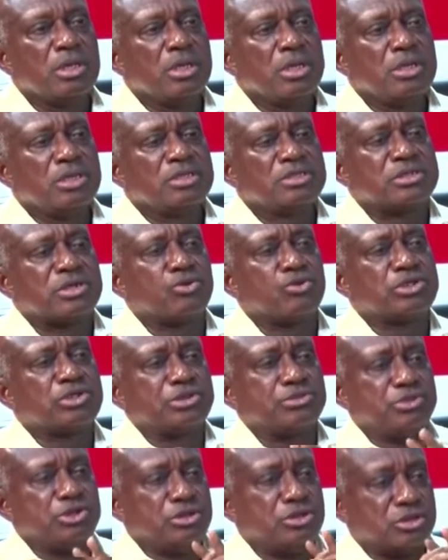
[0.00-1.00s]
So, what to
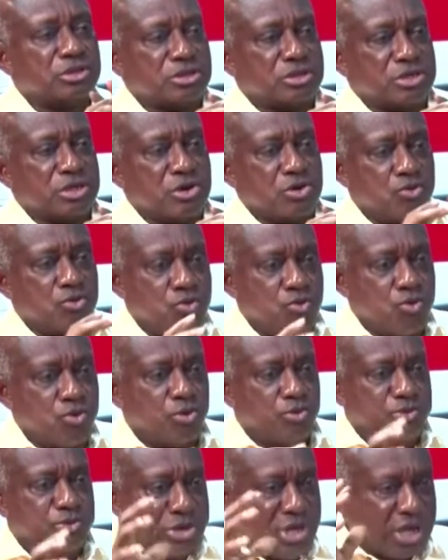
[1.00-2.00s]
me, a whom will
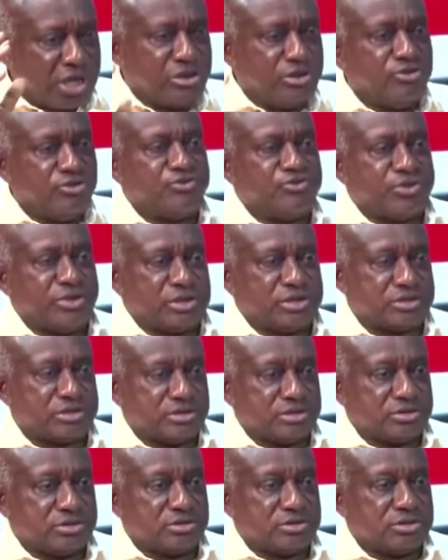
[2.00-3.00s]
be your interest?
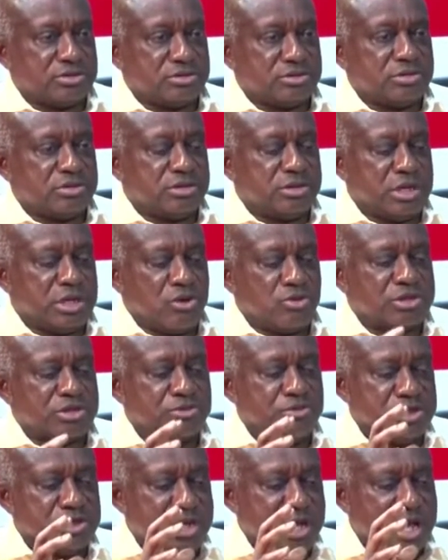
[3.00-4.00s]
Now to
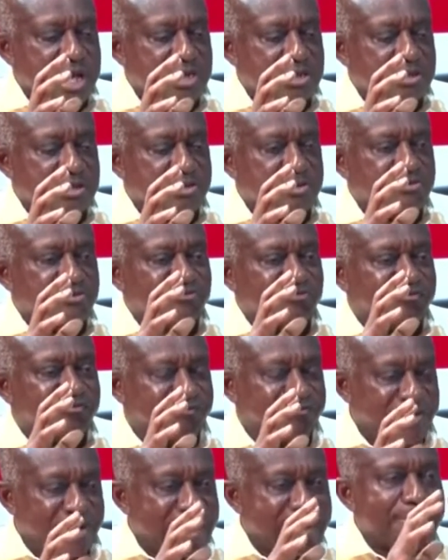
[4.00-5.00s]
me, a fair